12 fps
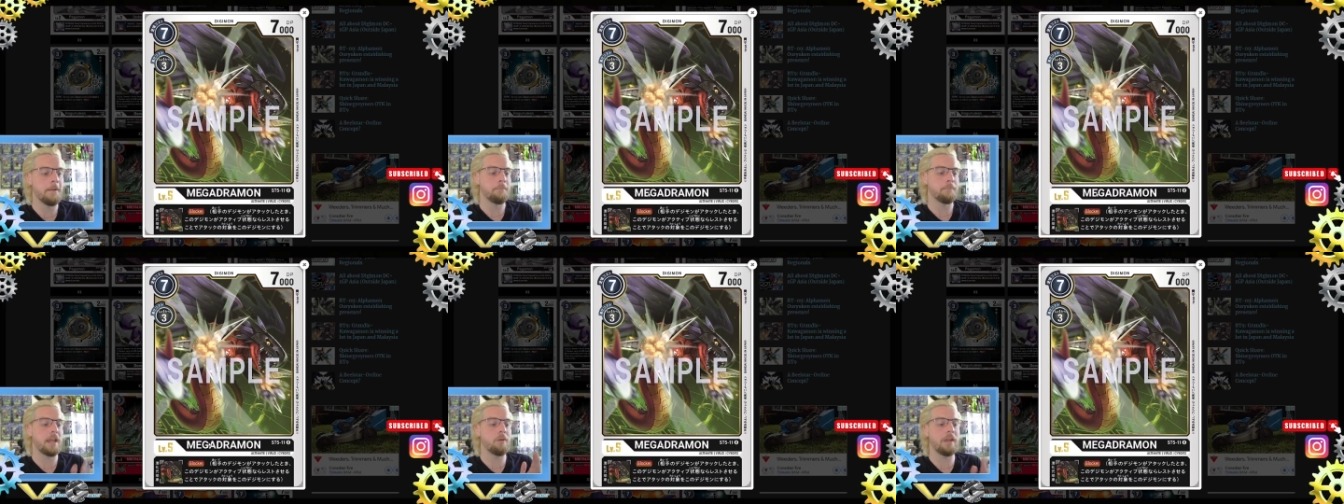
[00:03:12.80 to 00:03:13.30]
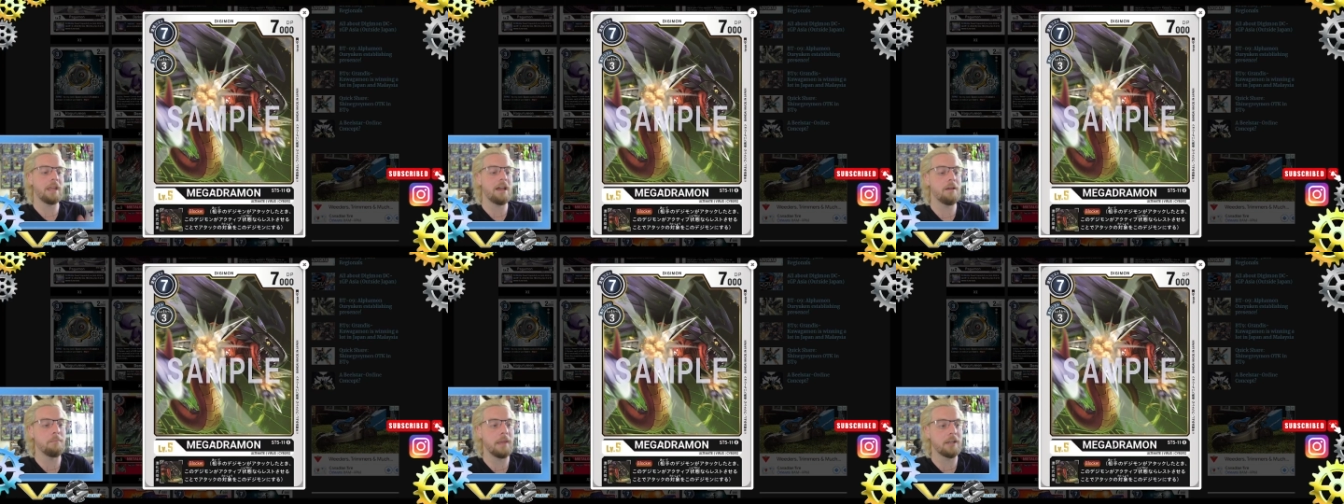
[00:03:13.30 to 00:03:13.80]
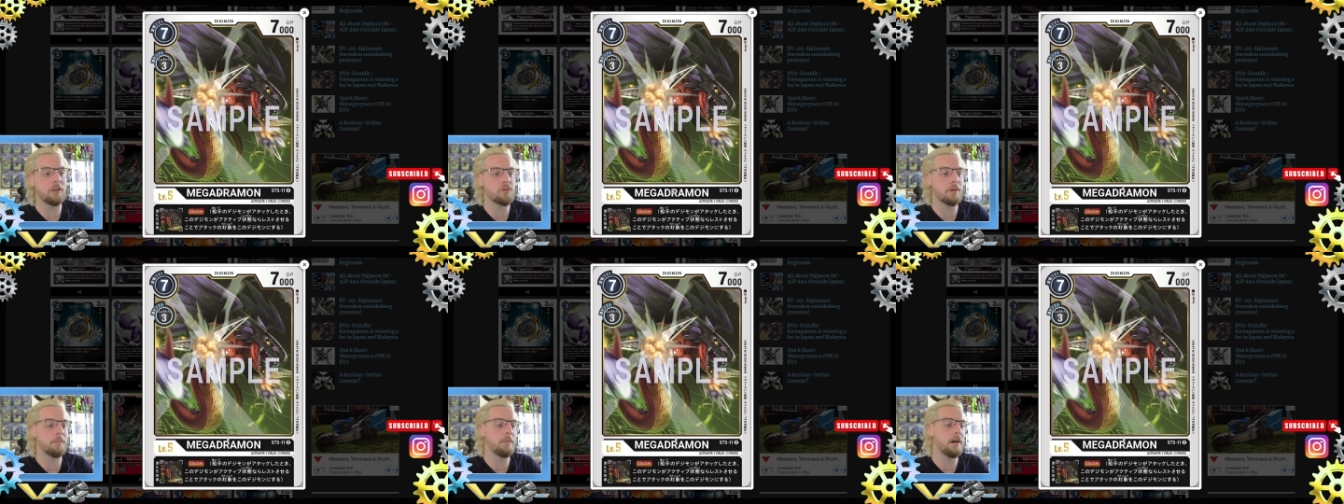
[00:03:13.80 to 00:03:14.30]
Then we have
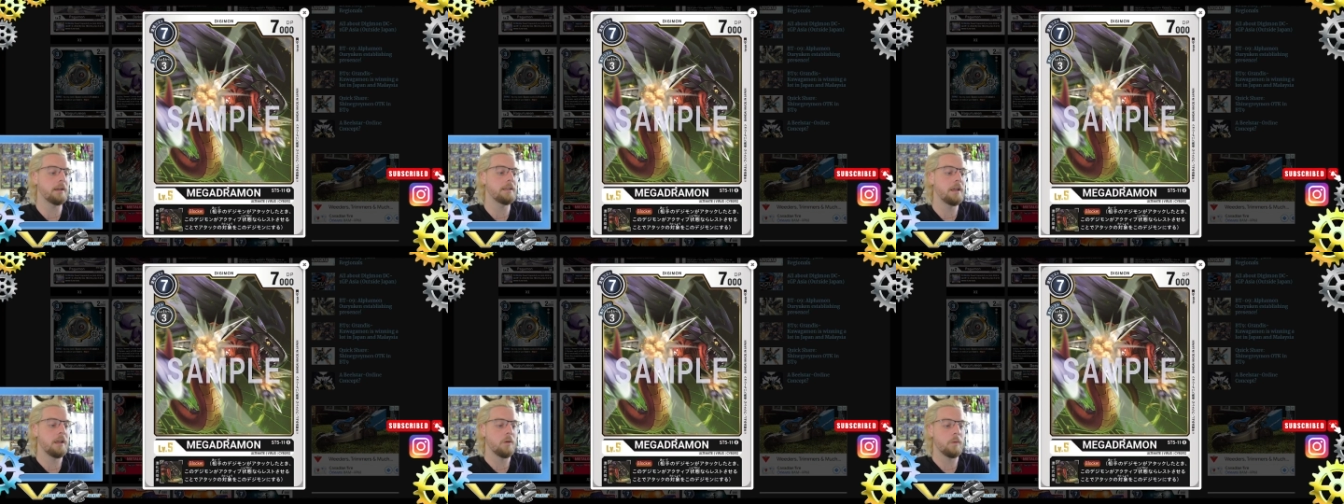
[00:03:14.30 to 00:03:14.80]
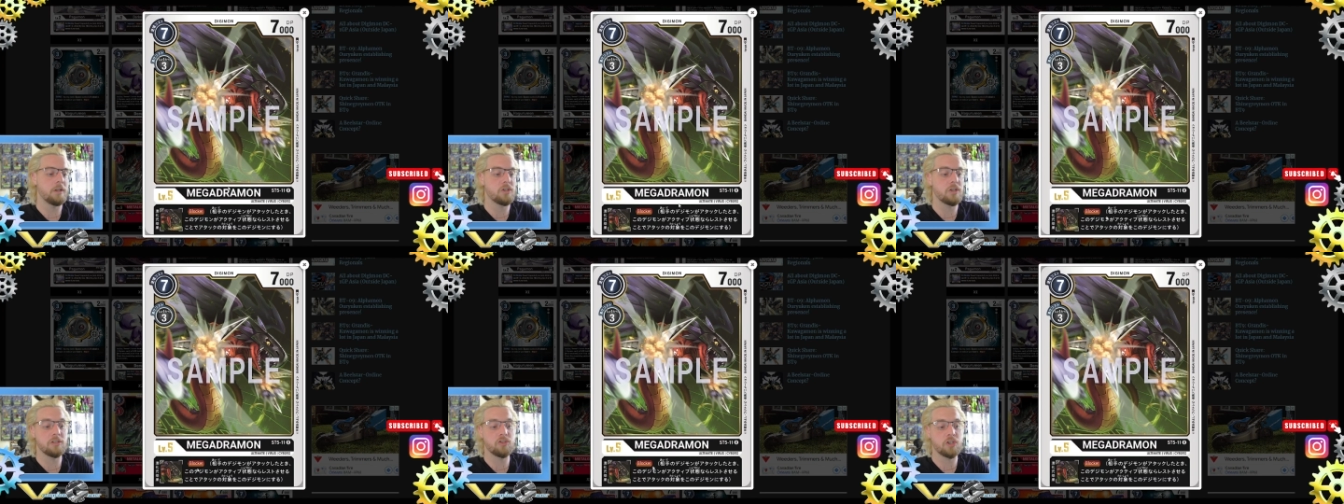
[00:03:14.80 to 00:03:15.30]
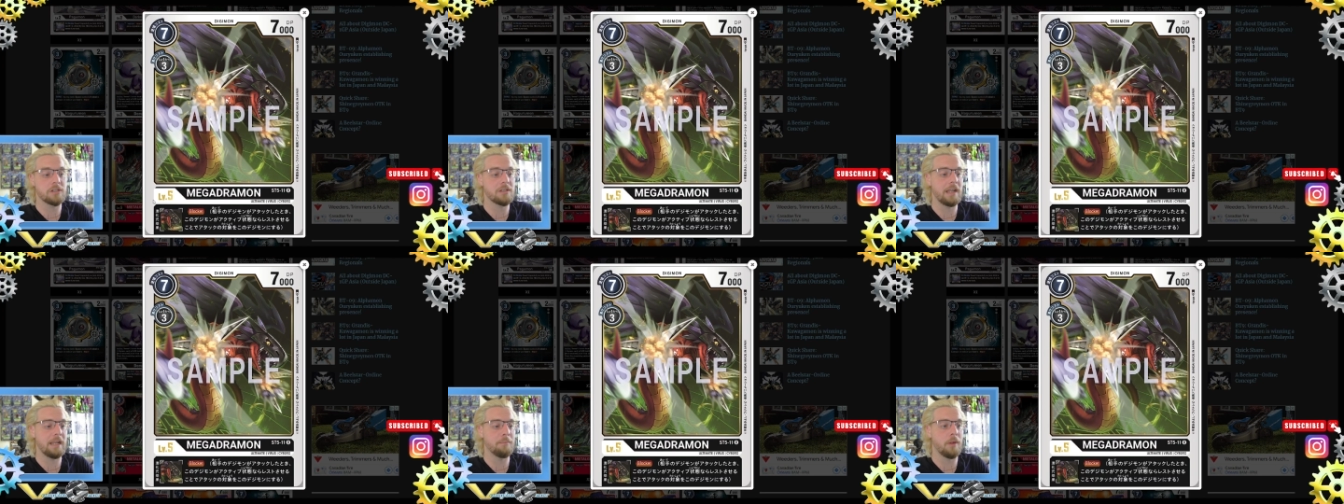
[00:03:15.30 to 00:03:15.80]
Megadramon, which is just
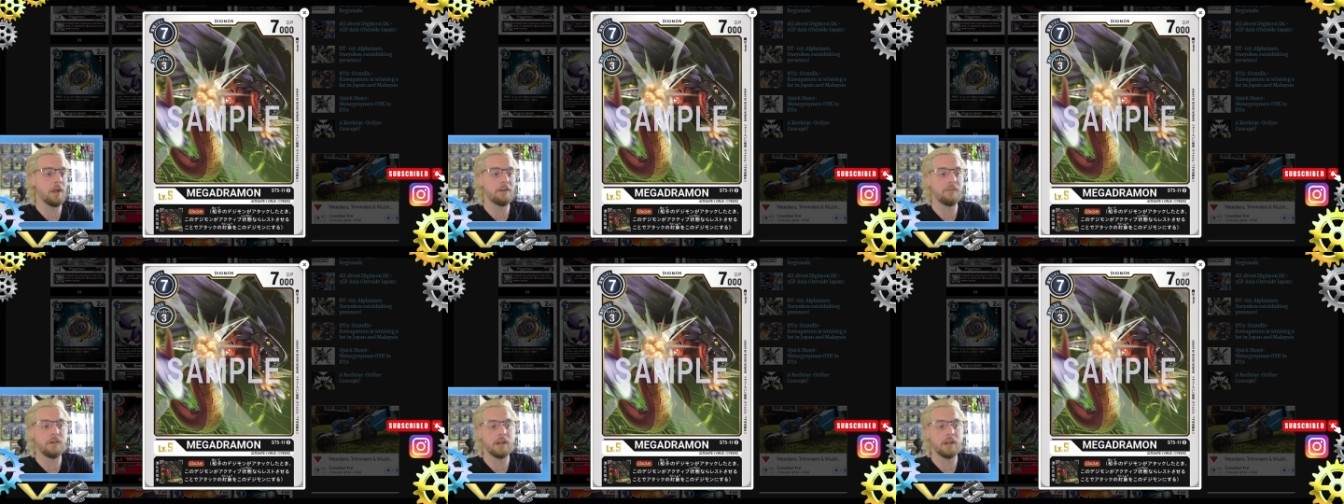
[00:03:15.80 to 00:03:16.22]
a blocker for